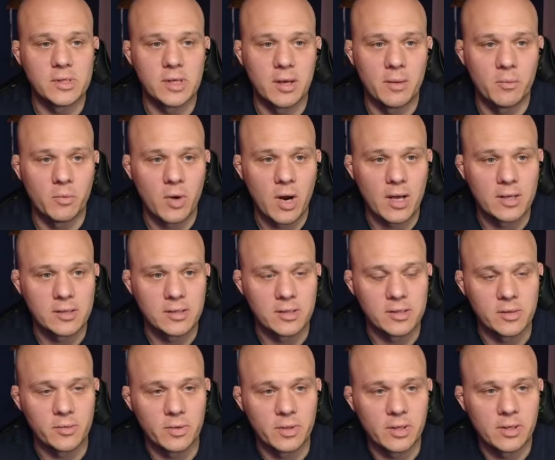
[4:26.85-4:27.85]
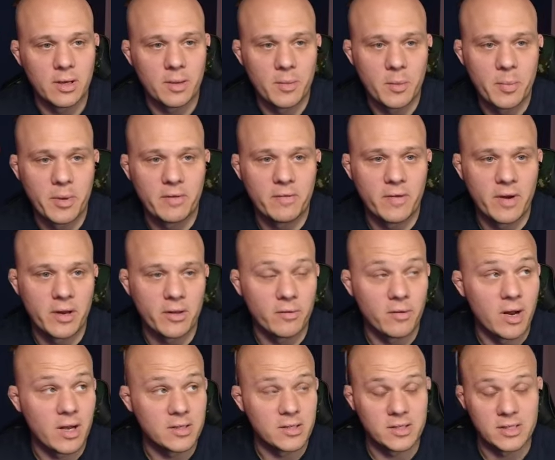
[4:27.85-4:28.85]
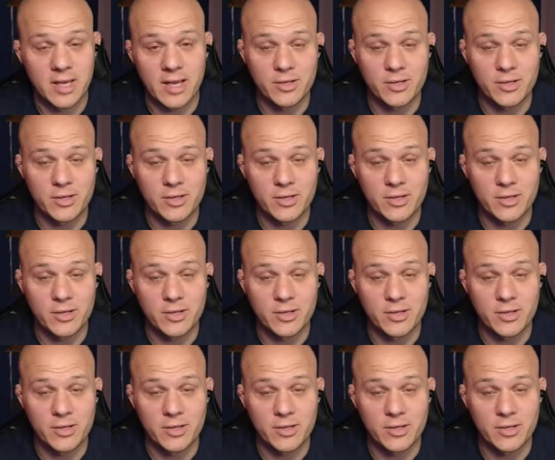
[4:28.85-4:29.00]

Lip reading: Rastas, I'm a big fan of the Rastas.